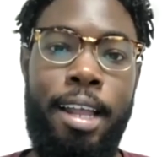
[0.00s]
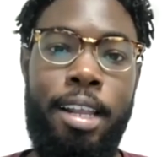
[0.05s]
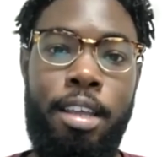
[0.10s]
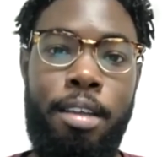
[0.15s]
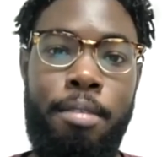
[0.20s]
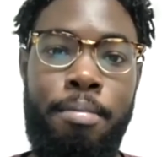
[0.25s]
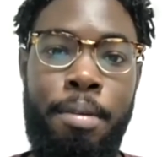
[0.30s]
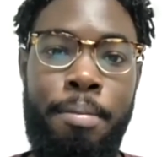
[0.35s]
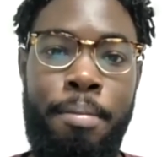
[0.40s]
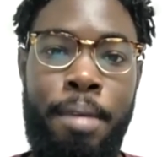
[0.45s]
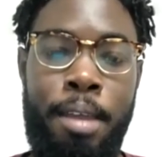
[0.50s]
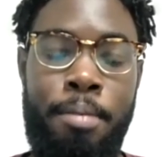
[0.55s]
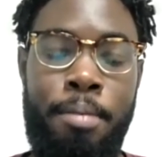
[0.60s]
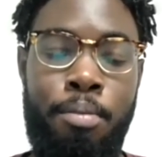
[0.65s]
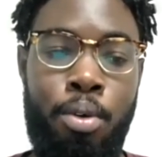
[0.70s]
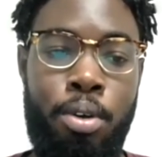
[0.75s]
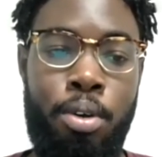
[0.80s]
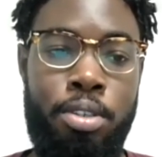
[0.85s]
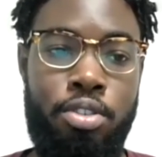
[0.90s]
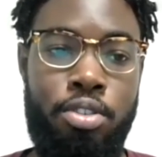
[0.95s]
could be made
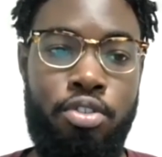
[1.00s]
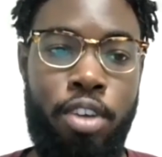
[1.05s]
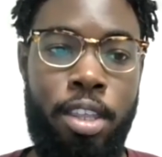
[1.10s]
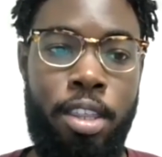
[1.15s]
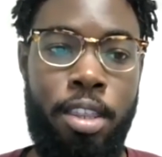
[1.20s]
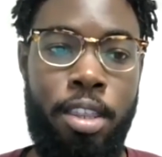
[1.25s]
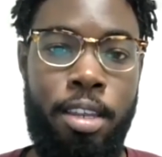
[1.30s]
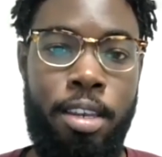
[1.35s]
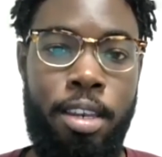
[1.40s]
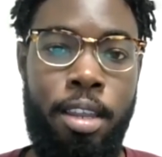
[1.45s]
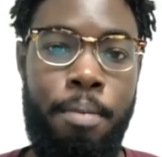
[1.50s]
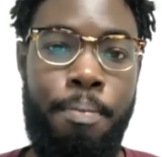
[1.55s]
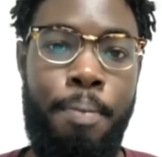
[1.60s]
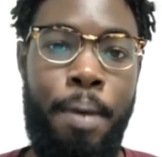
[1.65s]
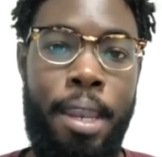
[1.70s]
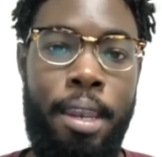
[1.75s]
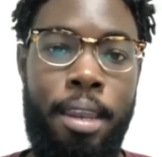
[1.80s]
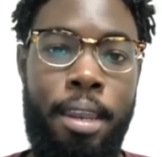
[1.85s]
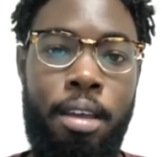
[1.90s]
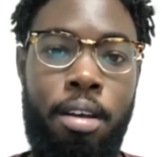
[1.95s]
more stringent
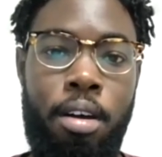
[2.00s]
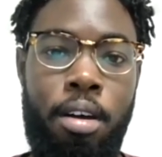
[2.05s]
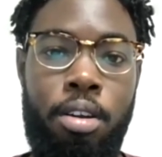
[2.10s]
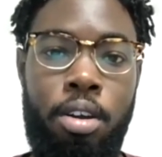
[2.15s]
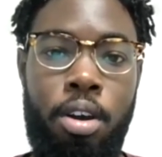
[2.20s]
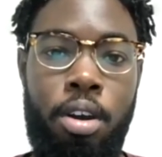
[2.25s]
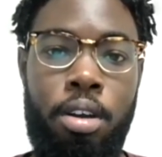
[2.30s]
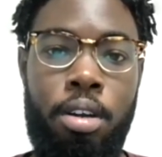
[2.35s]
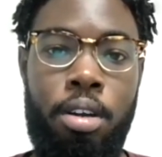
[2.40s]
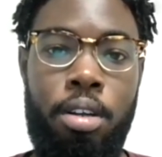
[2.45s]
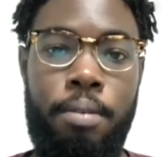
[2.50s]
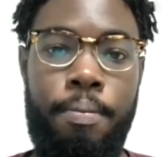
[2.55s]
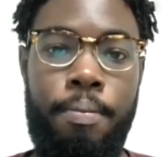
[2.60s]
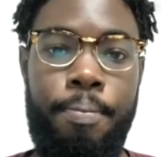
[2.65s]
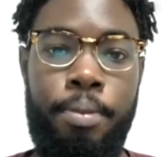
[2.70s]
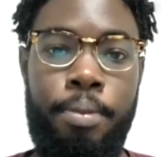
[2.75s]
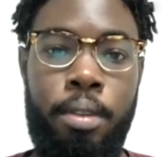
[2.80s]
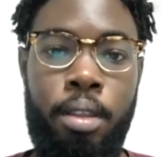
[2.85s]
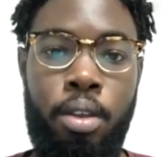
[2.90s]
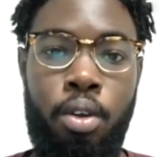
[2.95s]
depending on our
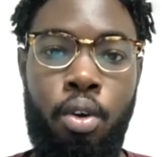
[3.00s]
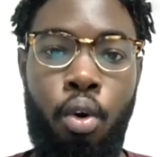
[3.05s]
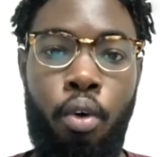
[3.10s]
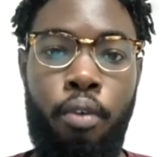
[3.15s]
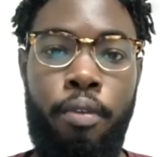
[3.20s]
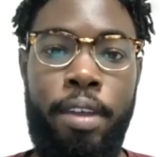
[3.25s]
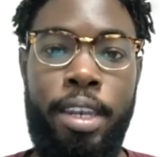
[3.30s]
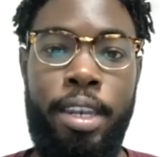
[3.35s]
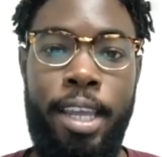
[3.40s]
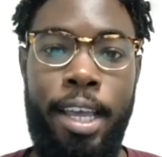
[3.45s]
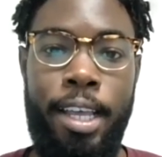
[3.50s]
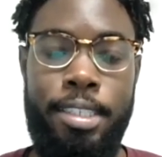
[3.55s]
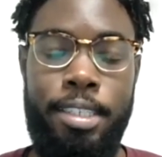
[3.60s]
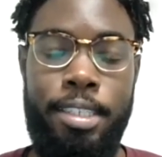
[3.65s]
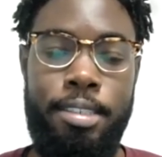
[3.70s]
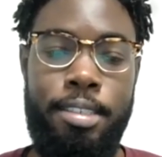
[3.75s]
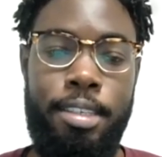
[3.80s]
COVID-19